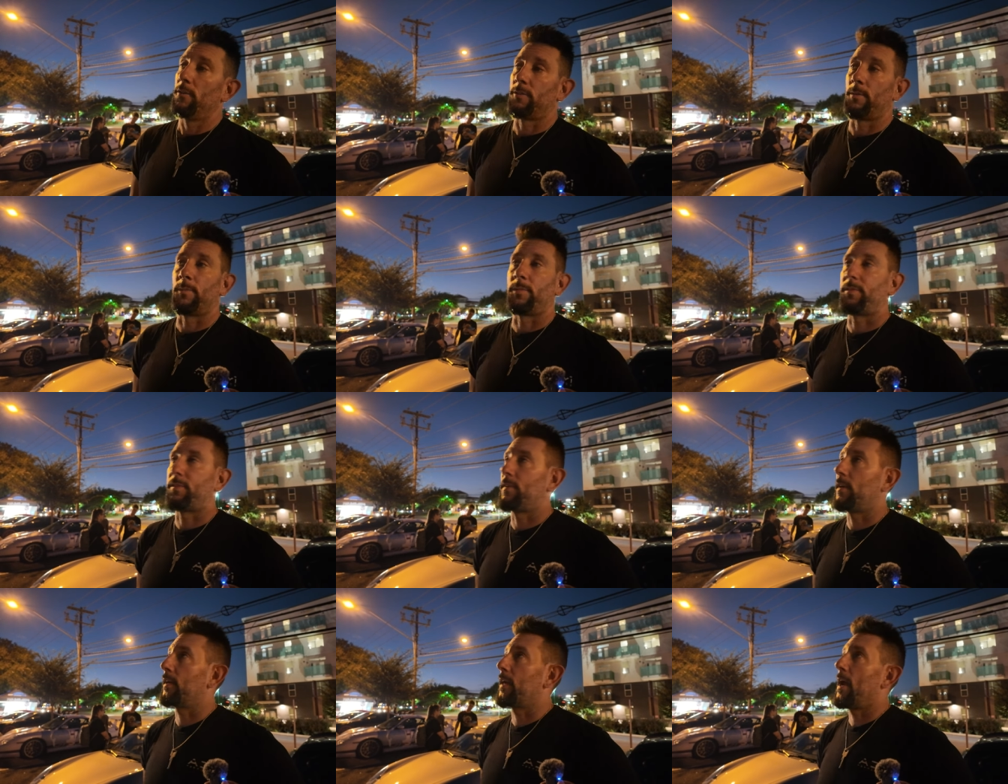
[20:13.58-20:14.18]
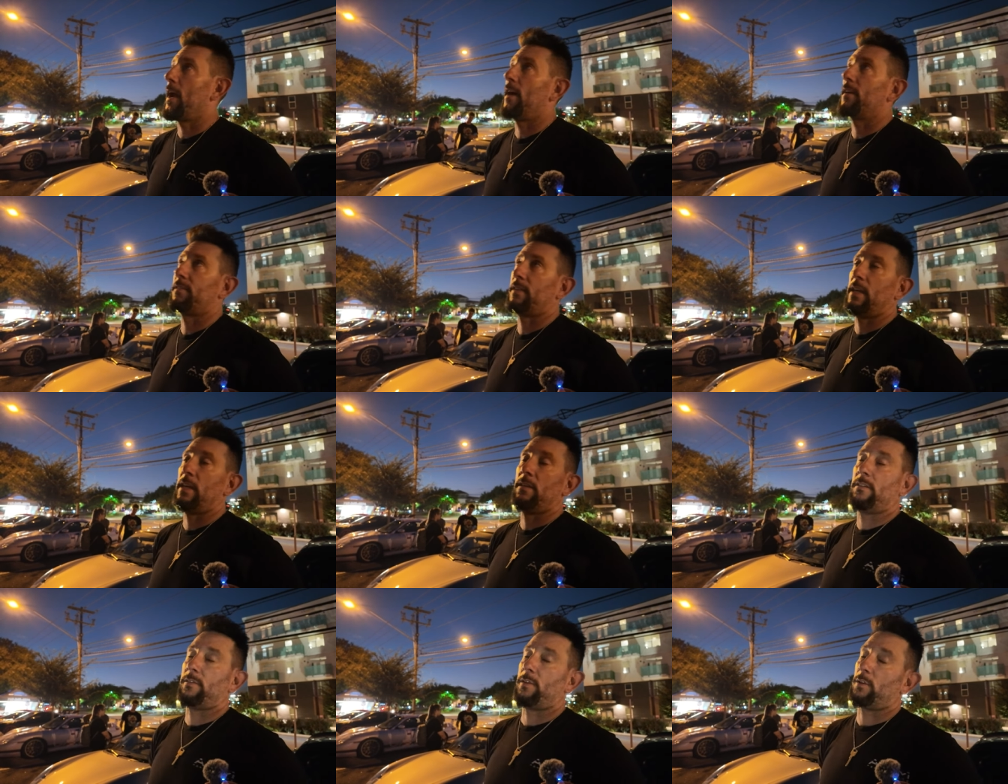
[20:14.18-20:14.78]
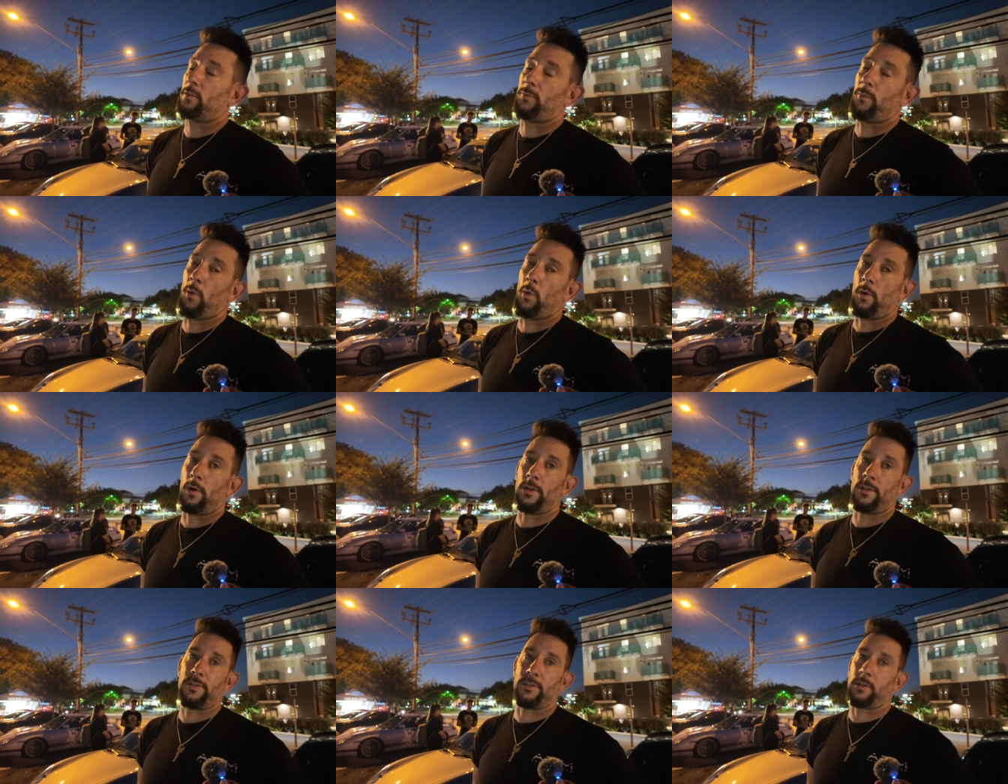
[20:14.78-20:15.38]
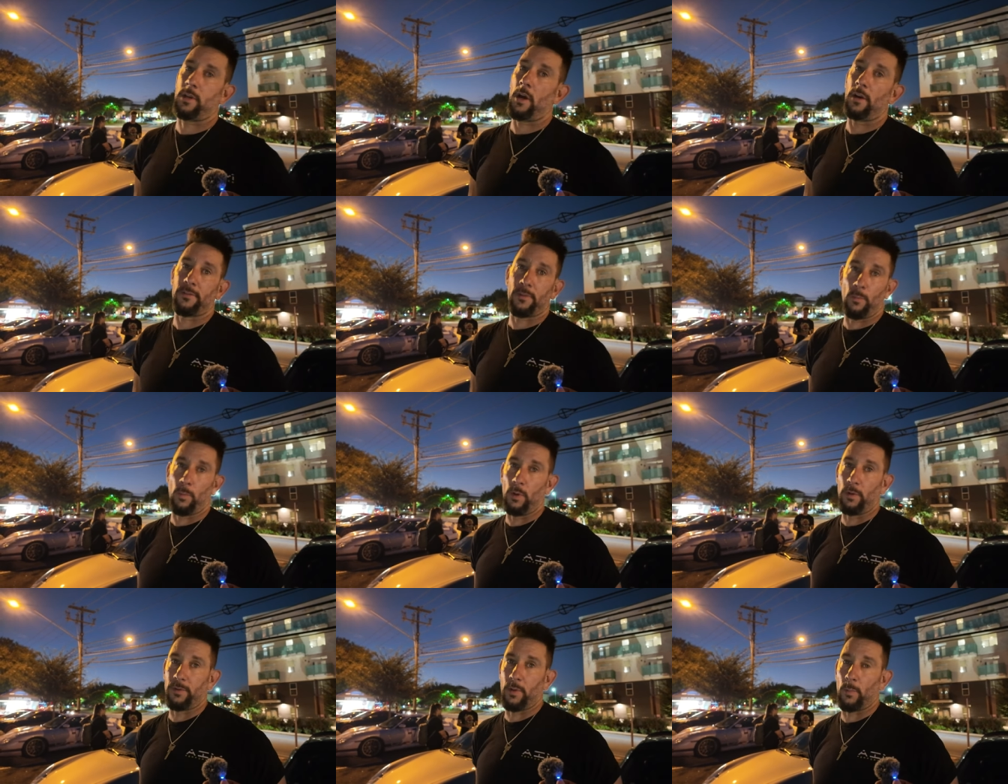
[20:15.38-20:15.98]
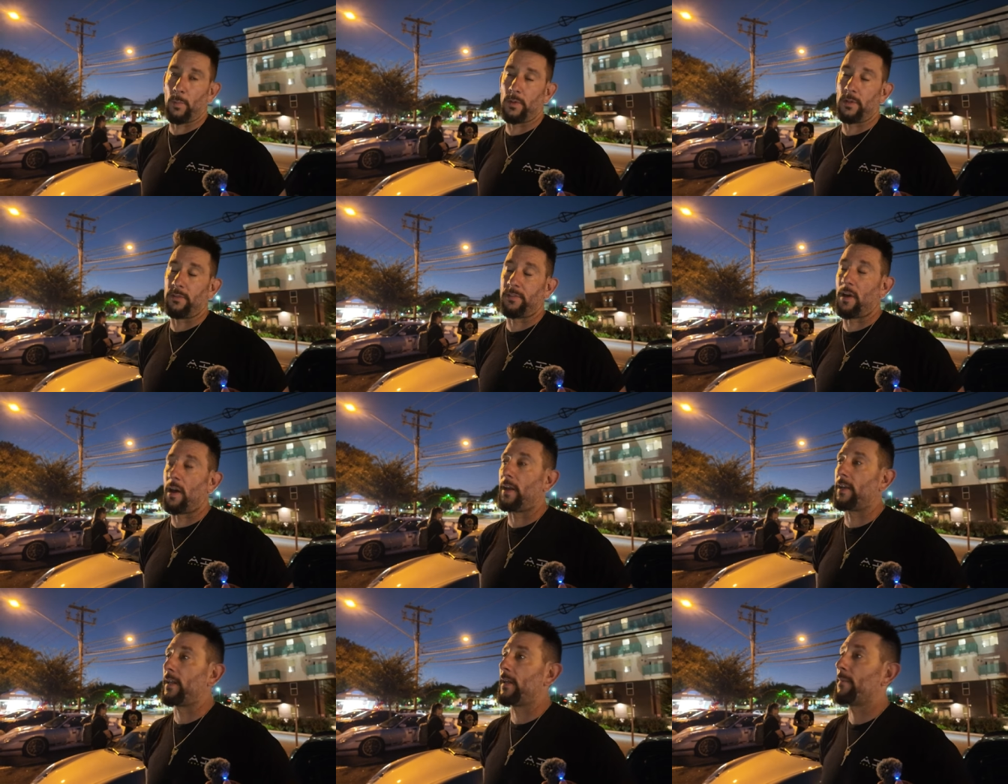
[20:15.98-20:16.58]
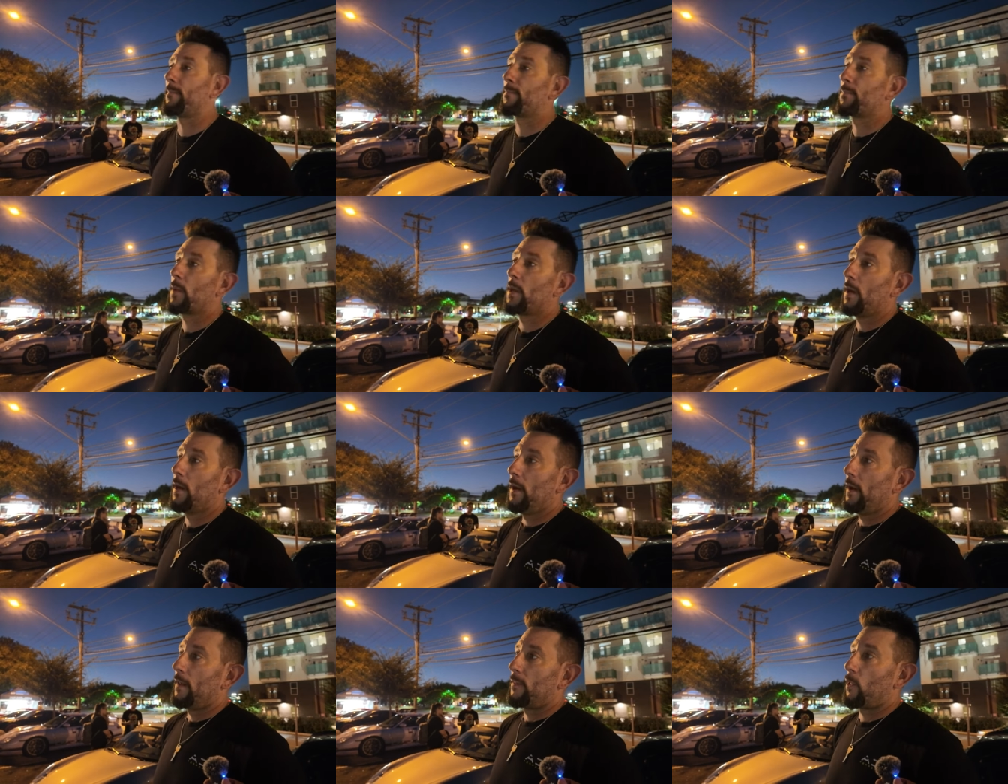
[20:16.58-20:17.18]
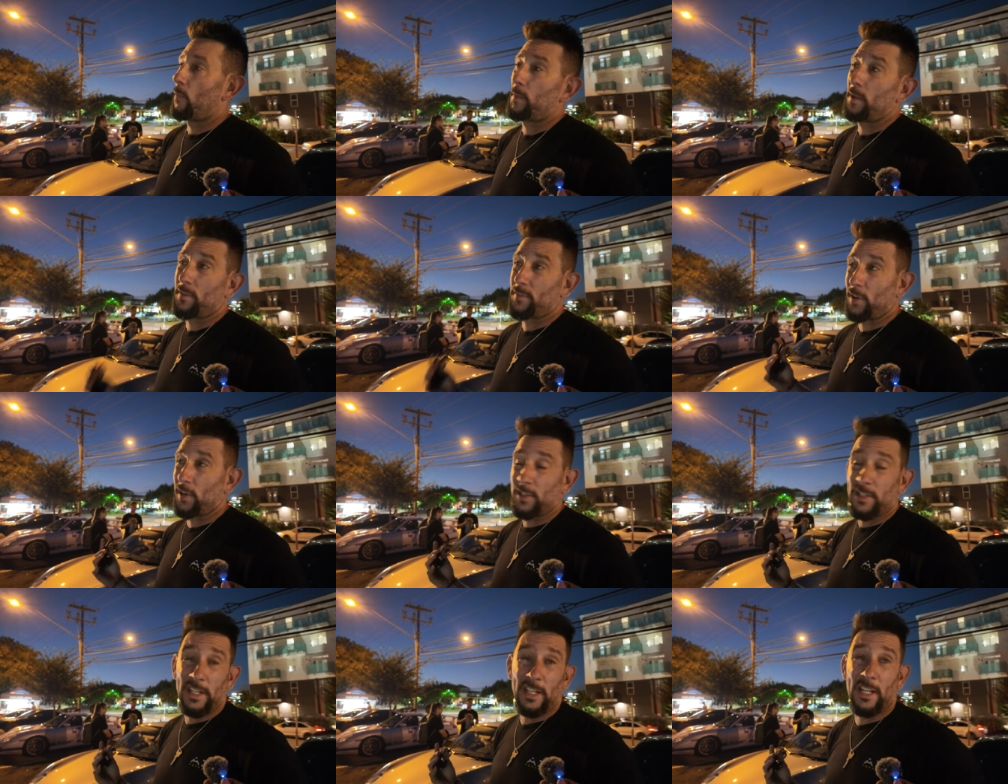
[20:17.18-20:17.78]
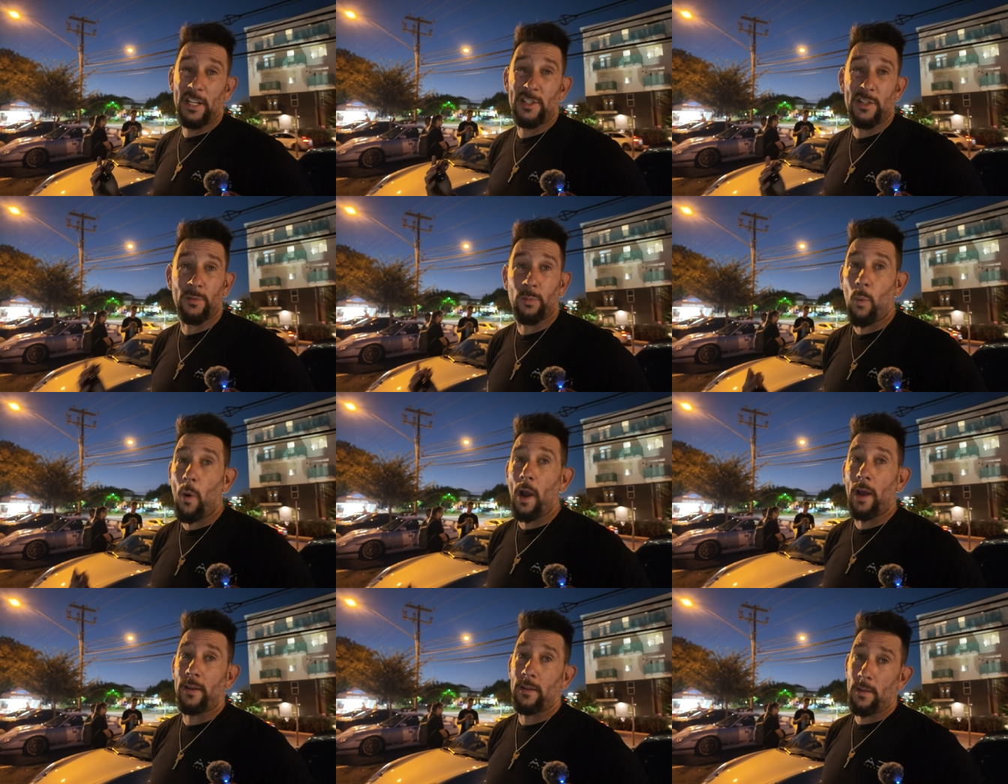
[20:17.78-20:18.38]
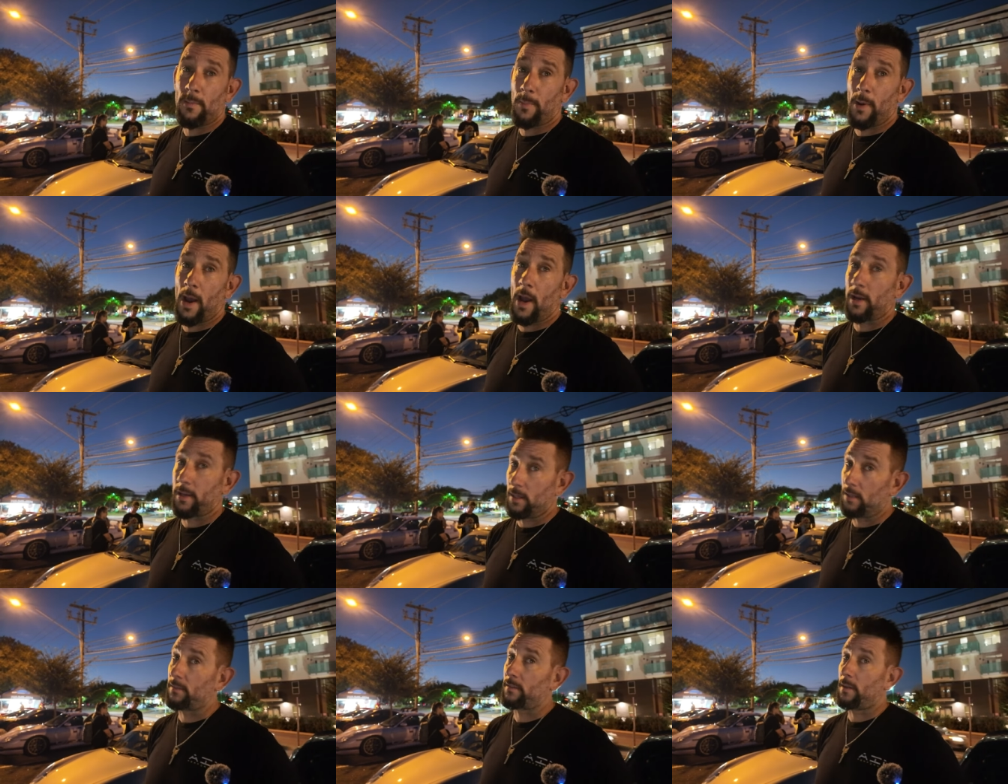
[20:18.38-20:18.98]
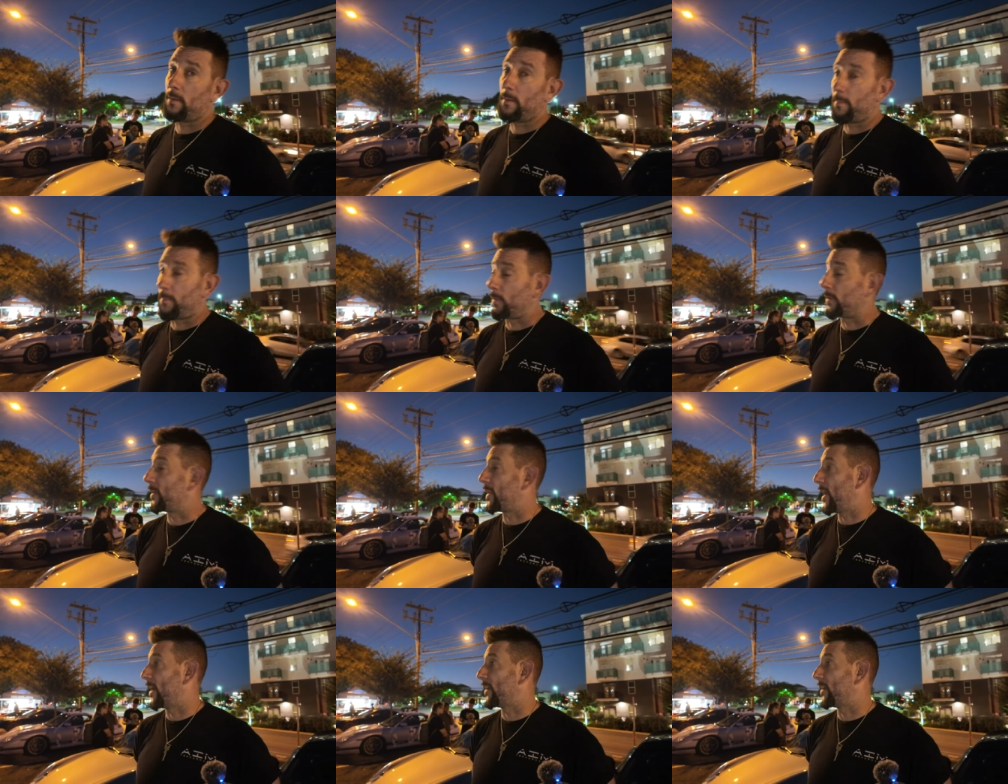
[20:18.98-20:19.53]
some sick ass E6 forged custom wheels that we're designing. They'll be 13 inches wide in the back. It's gonna be pretty